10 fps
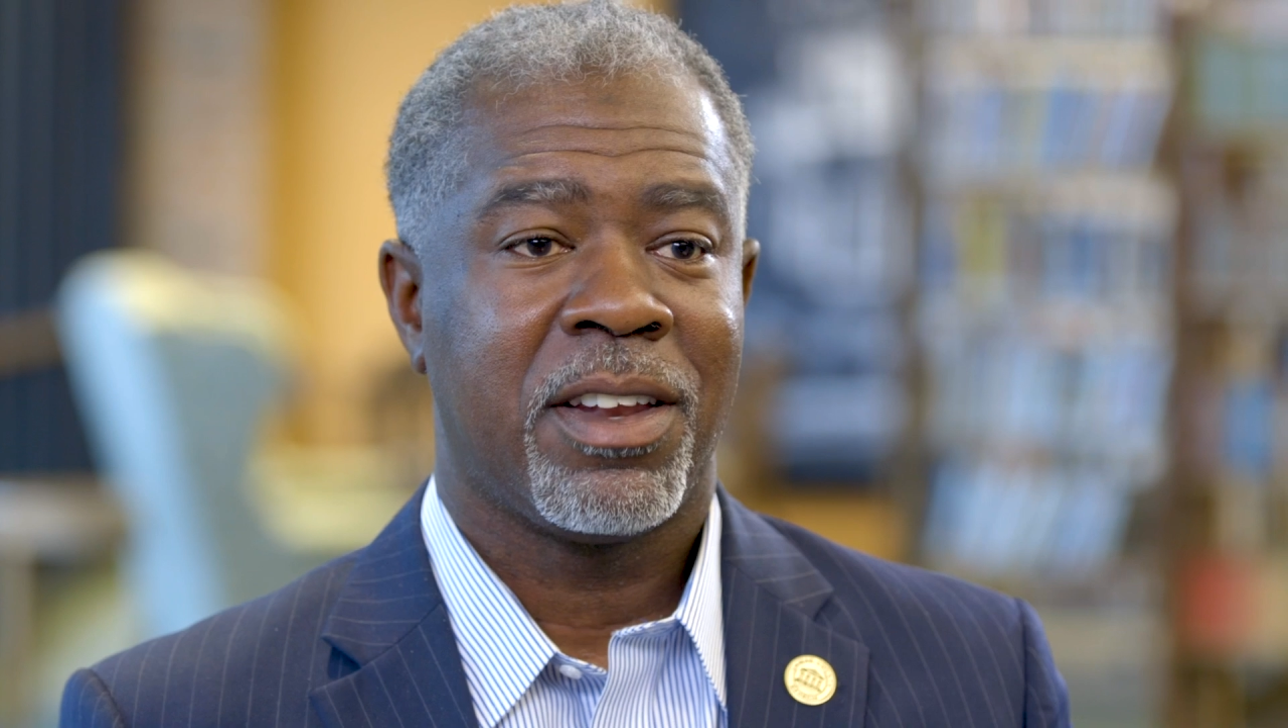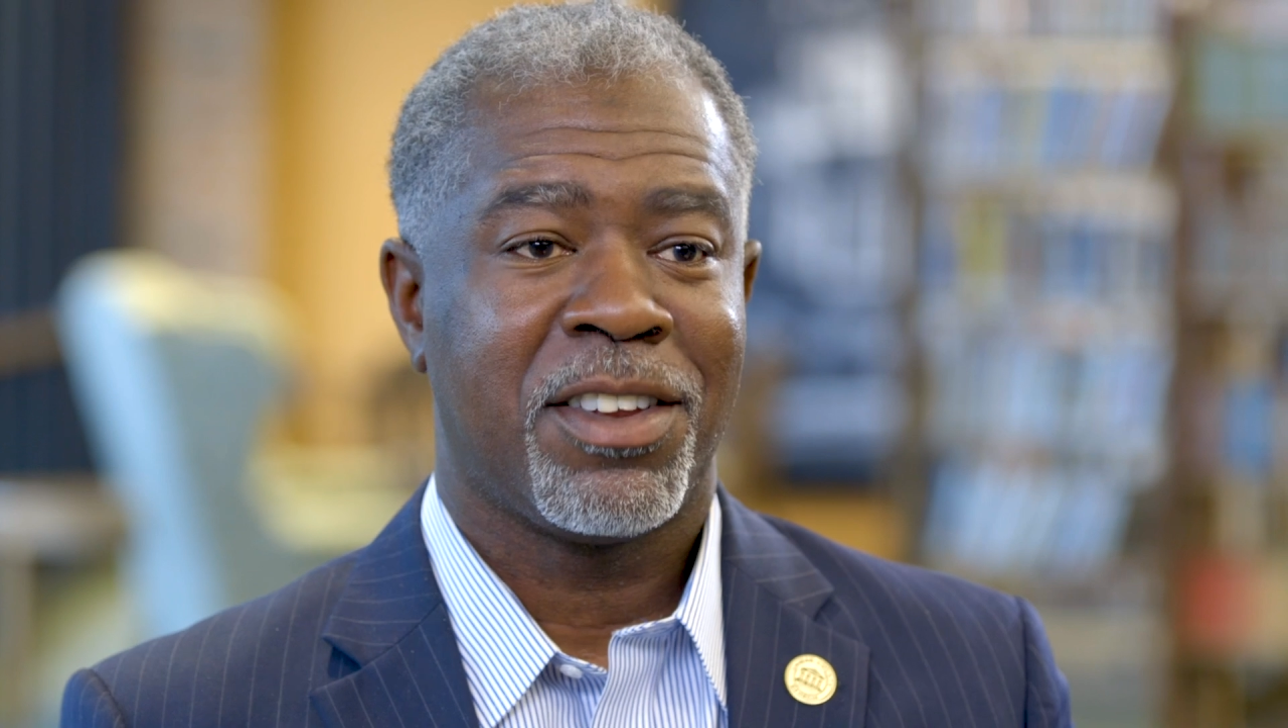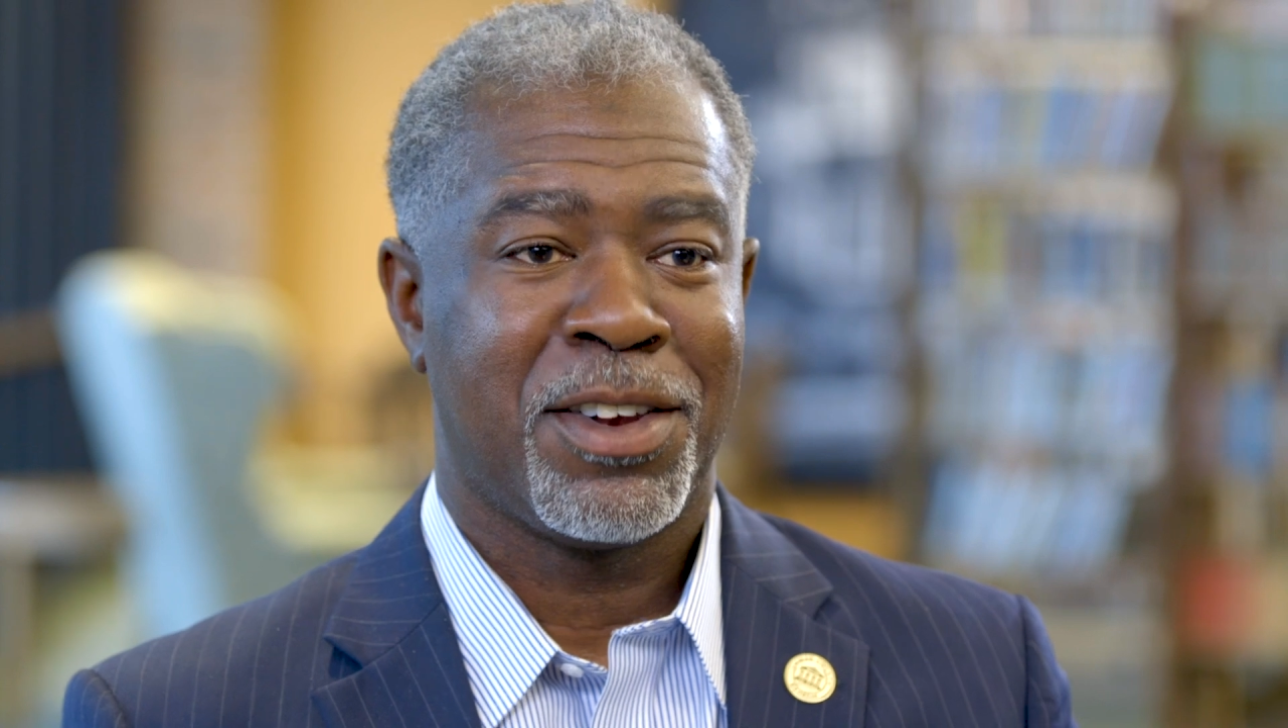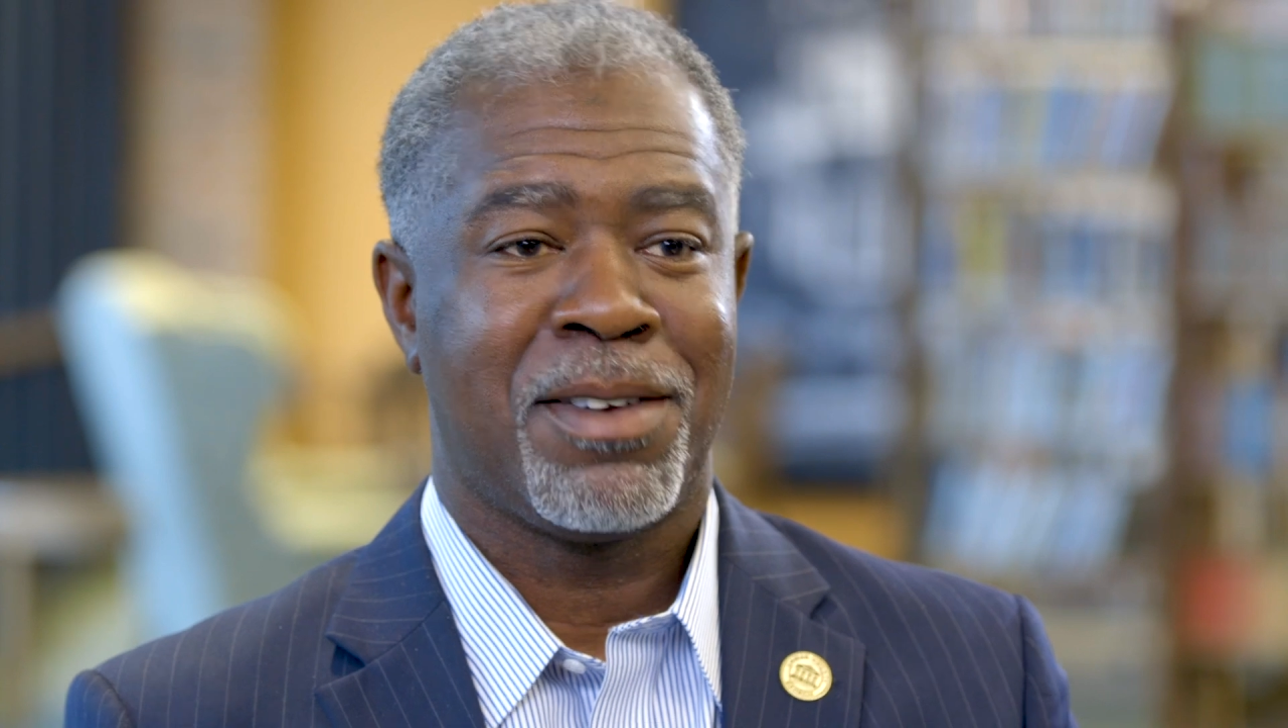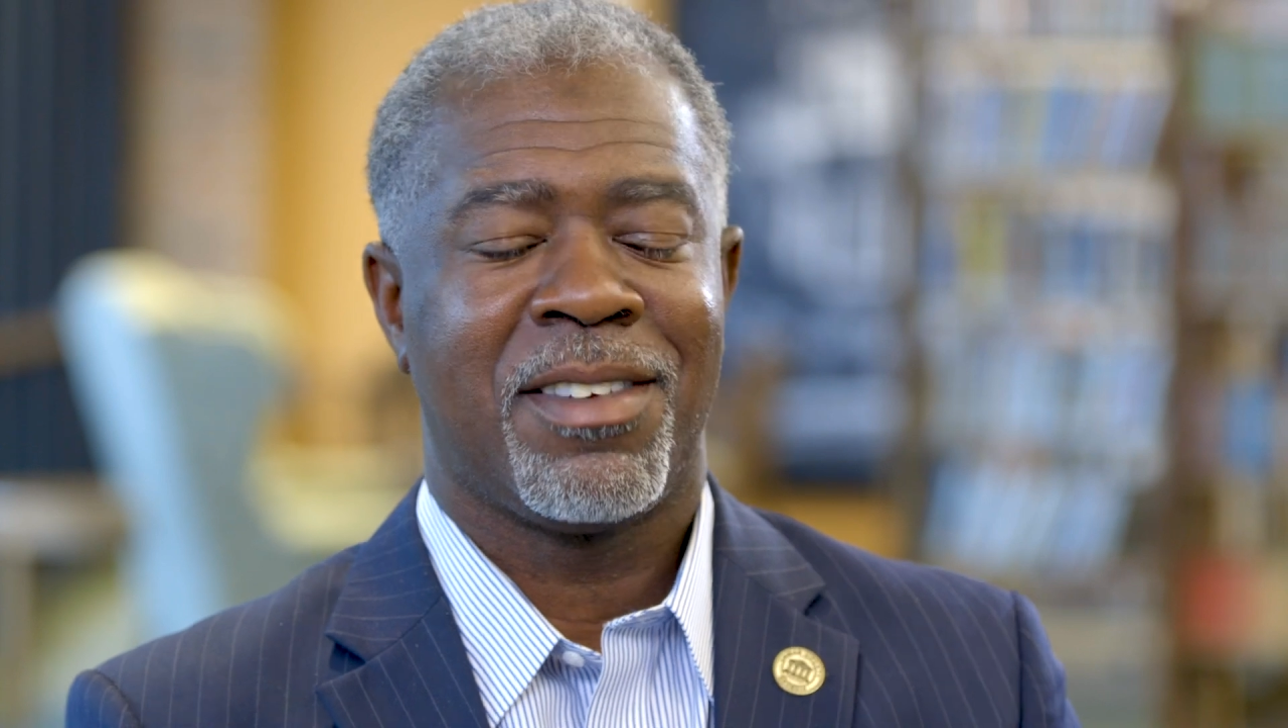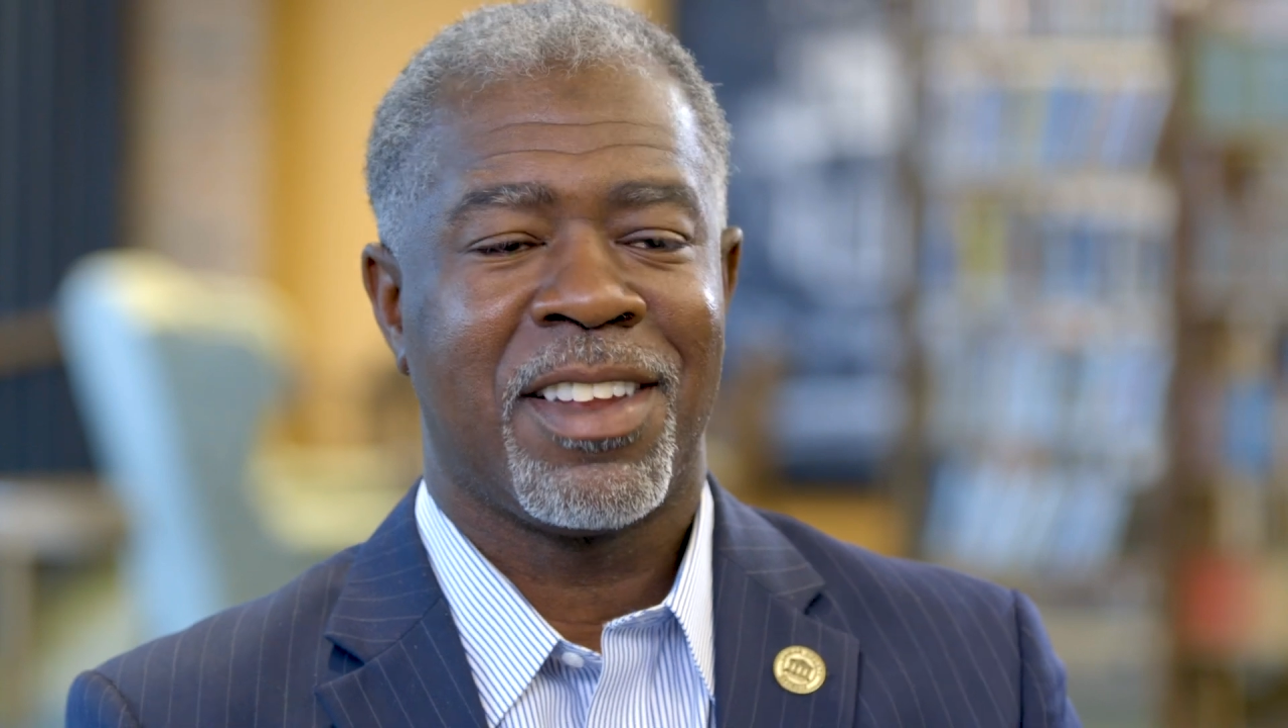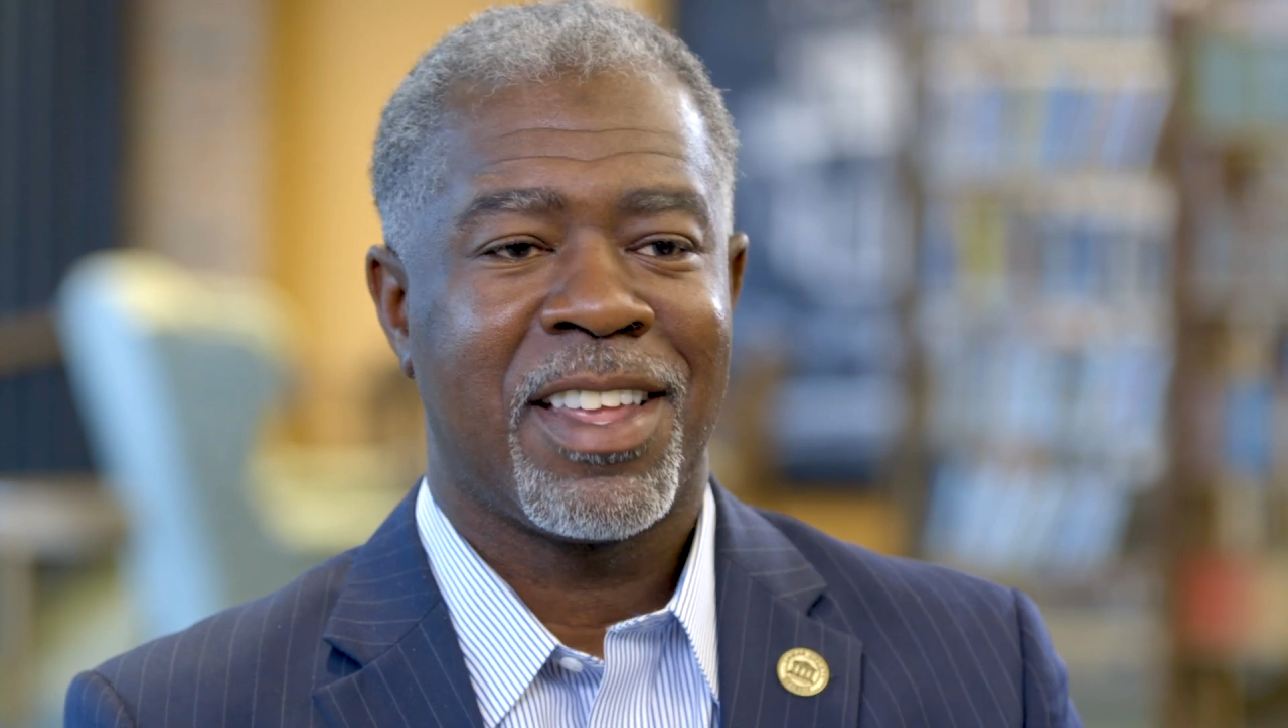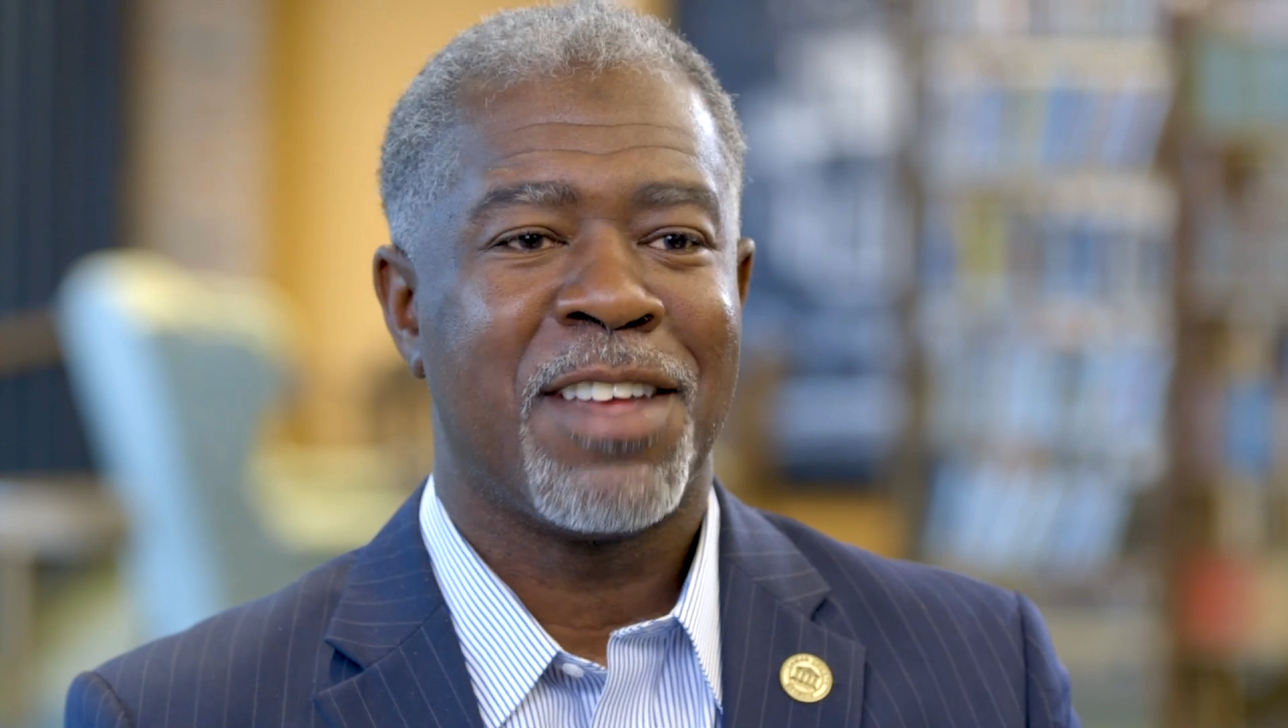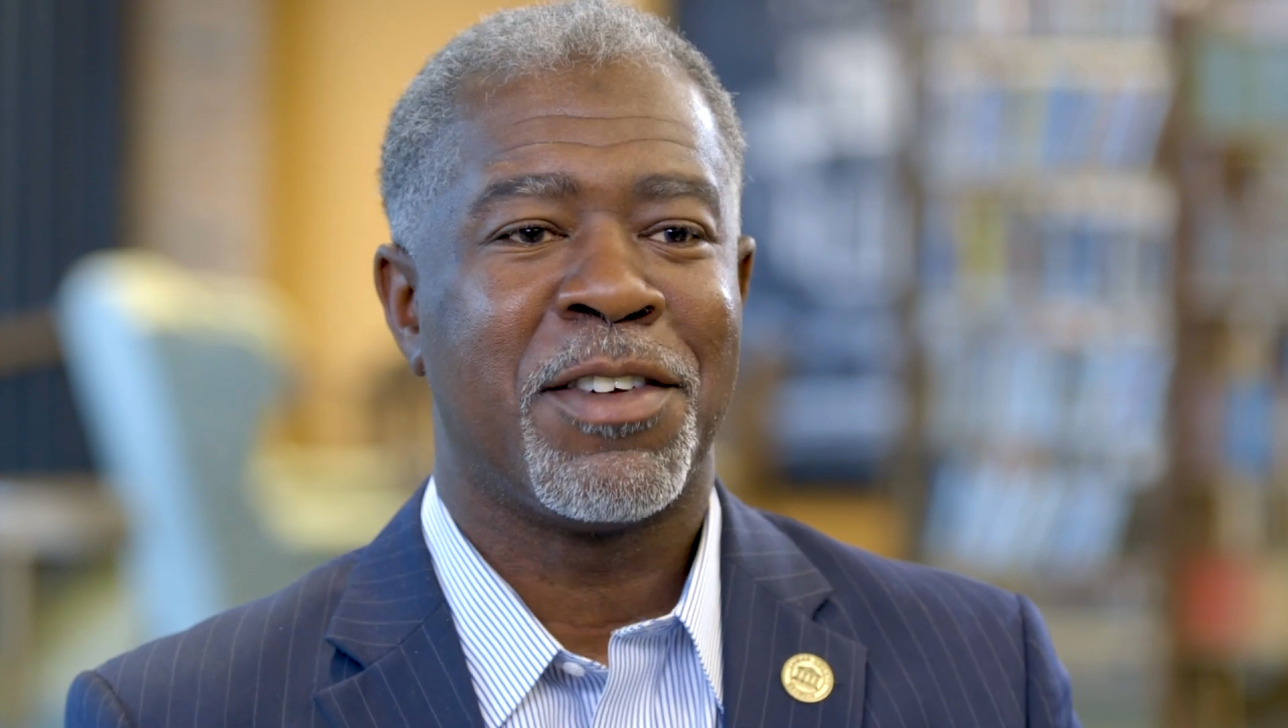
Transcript: to give